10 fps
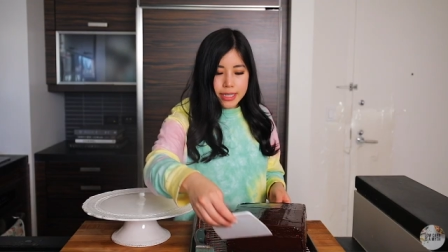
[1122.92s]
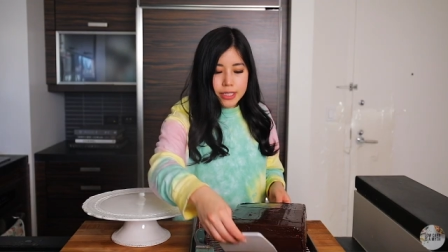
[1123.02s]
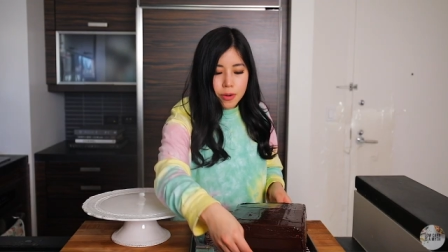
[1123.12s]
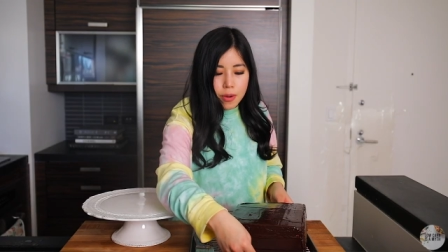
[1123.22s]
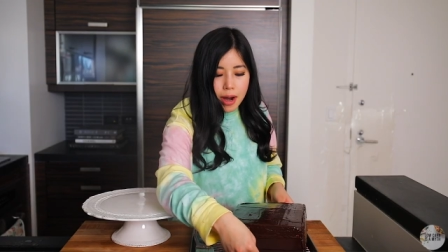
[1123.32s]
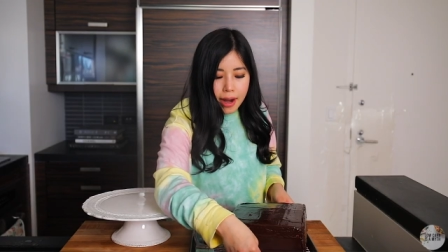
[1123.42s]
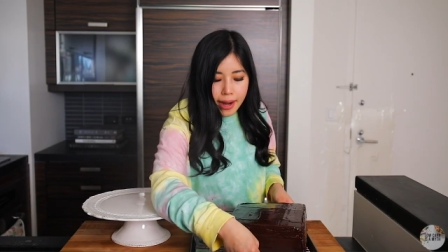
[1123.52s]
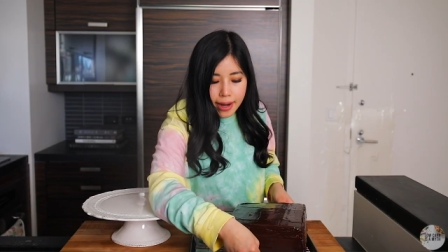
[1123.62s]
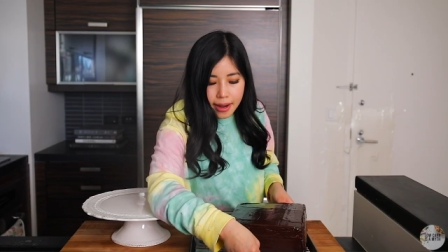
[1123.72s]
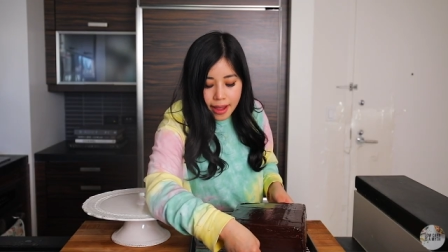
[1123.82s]
Right, so
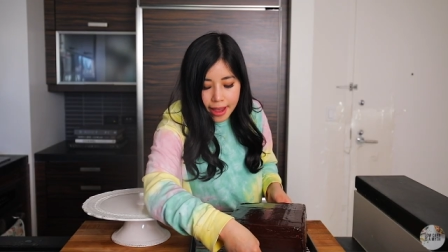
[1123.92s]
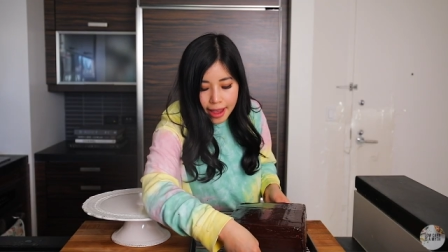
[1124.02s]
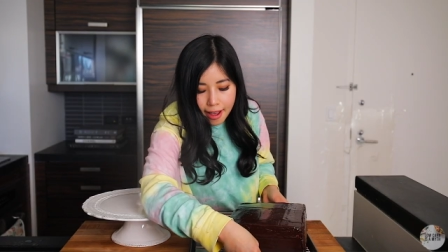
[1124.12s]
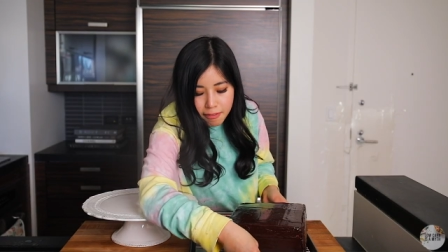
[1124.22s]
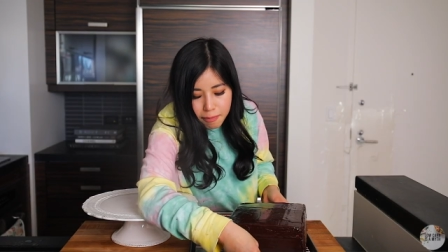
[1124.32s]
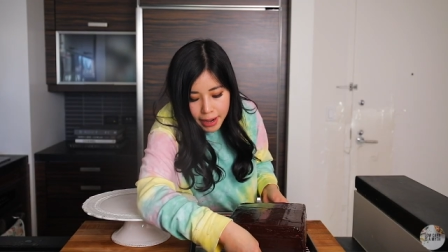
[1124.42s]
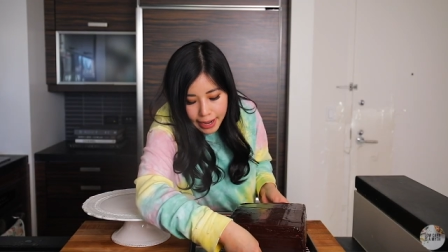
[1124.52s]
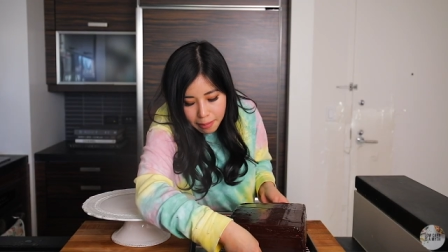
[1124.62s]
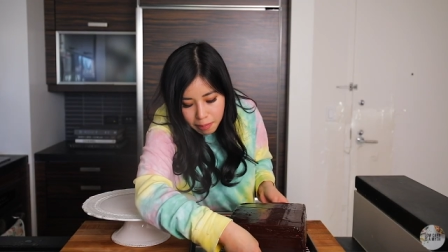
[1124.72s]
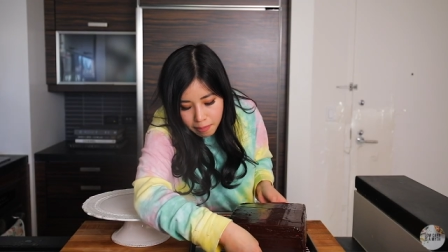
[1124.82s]
I have
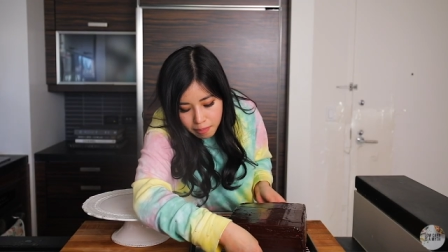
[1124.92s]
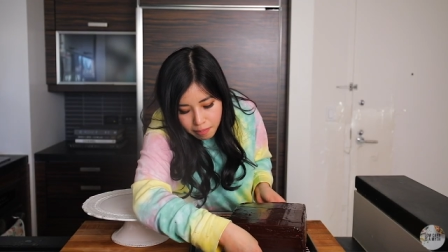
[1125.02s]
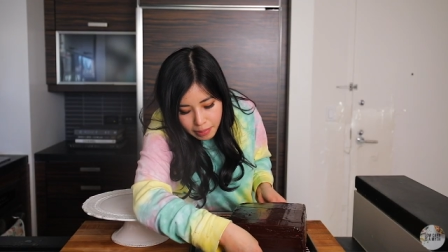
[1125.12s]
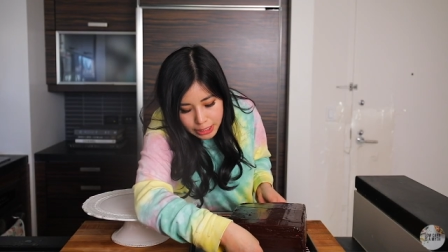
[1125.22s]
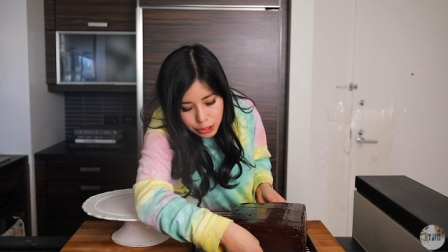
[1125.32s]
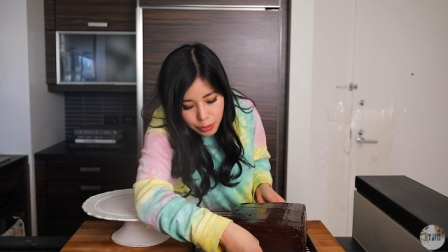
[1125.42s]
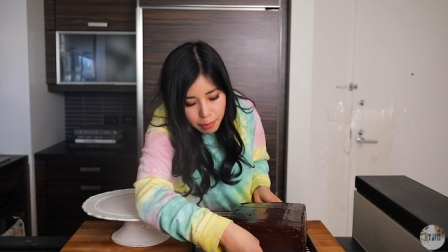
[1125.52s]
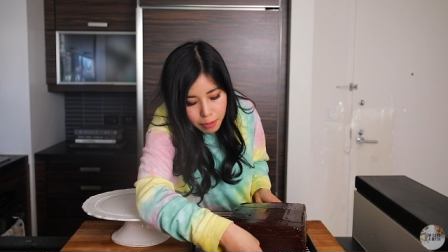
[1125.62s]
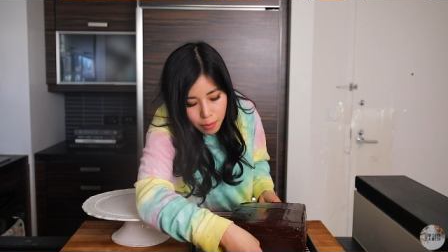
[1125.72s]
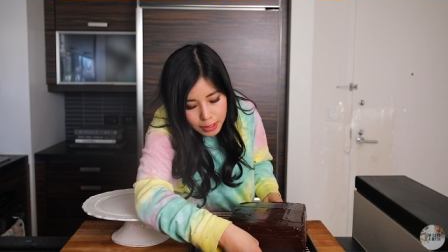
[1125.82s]
my bench
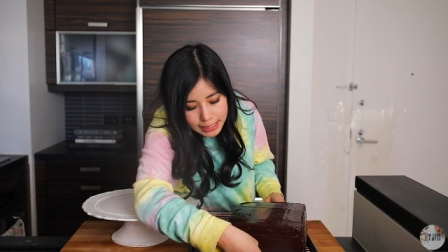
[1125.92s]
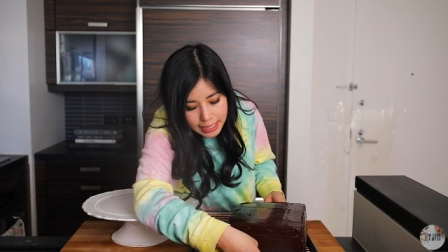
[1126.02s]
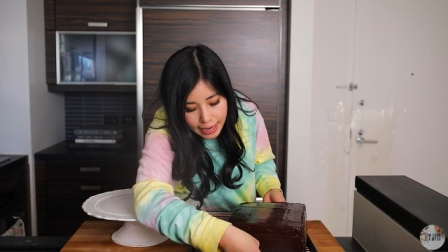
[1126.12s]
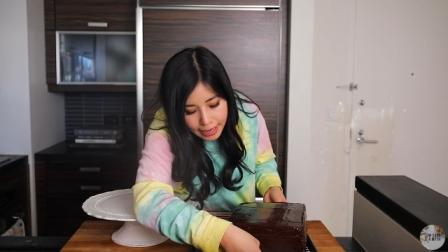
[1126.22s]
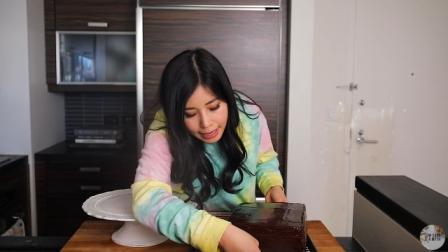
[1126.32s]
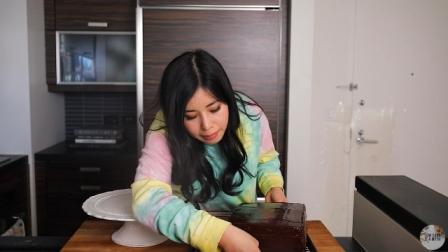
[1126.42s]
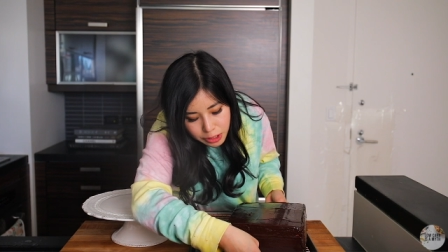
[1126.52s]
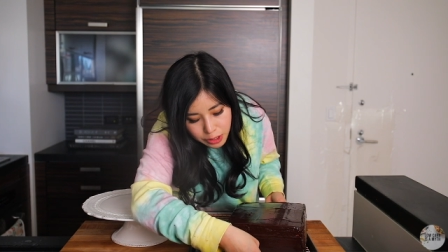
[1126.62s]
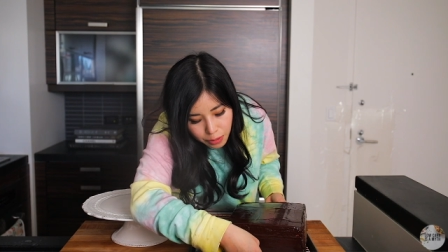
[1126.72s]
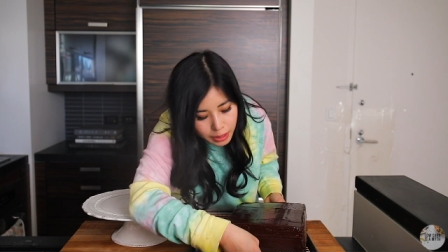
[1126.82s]
scraper on one side and I'm
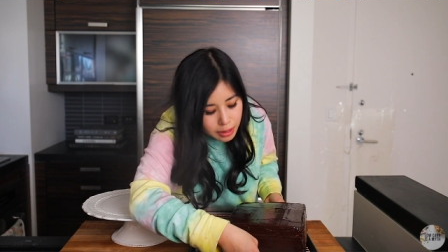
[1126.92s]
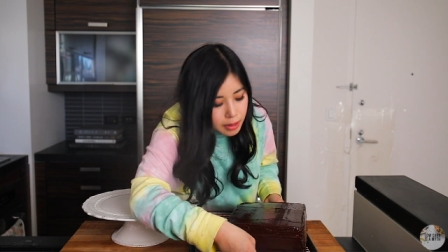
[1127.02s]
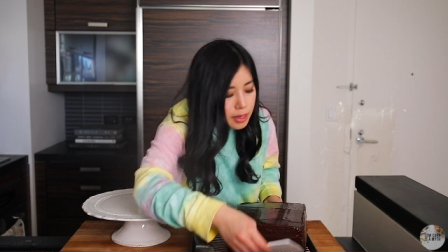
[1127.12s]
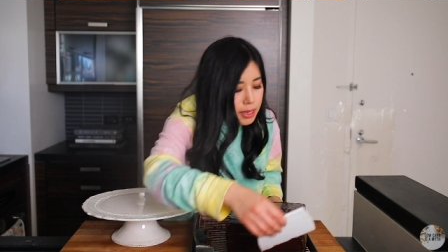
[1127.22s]
just going to